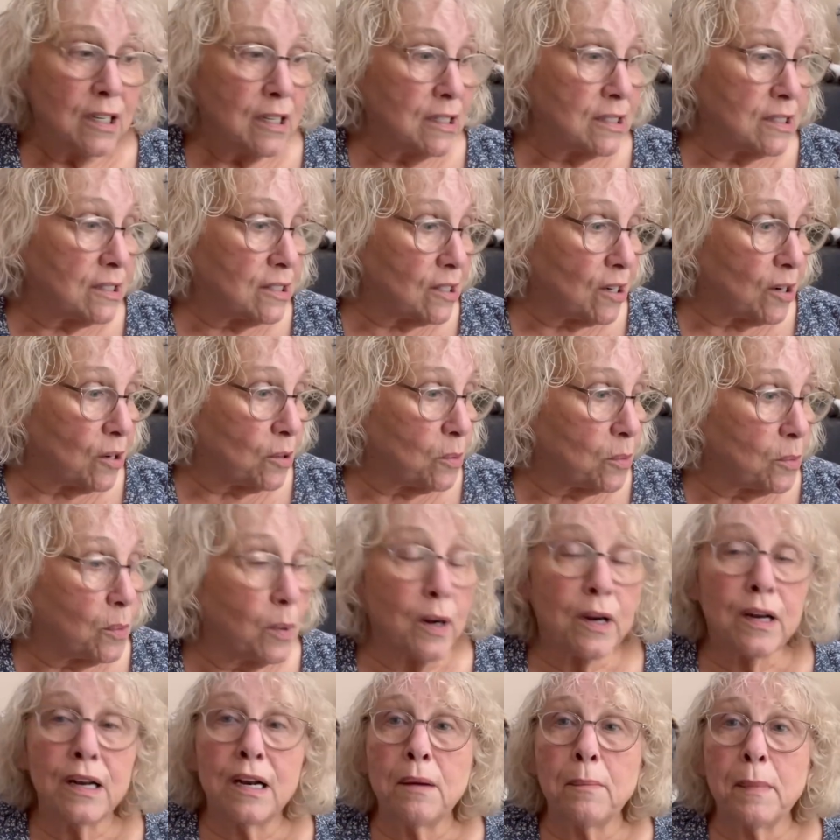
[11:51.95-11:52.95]
So we're
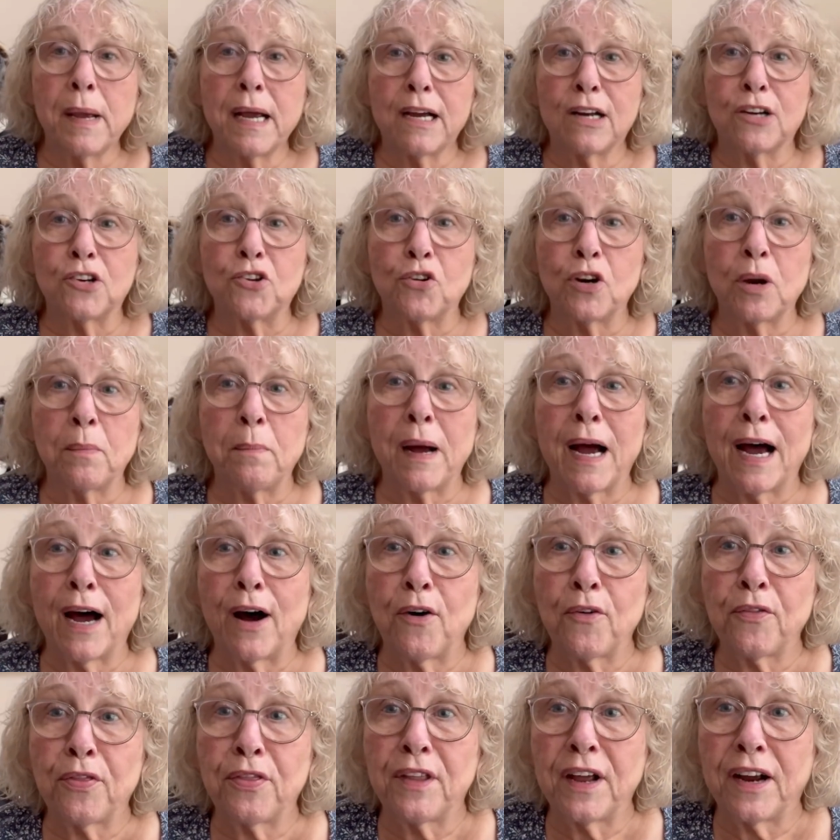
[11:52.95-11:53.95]
gonna make a trip
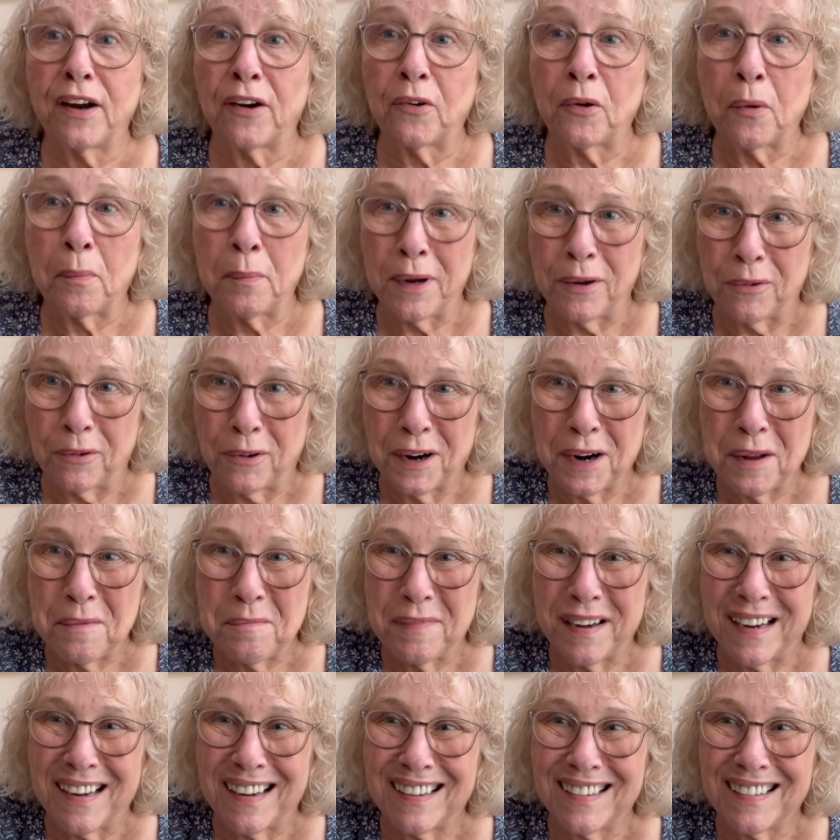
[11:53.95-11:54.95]
out there. We'll be right
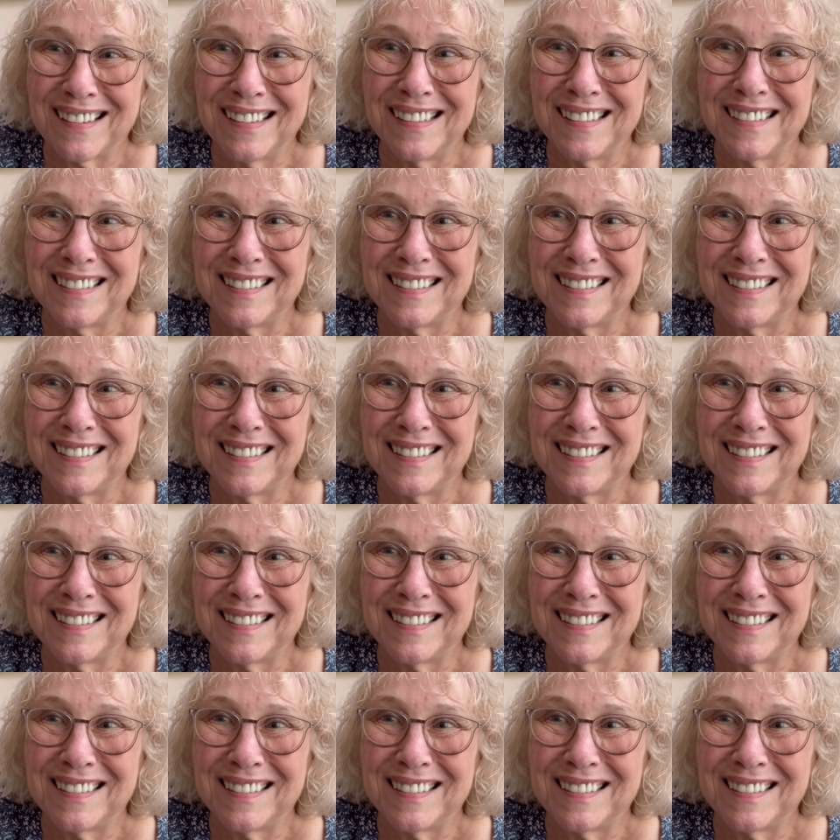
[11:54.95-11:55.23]
back.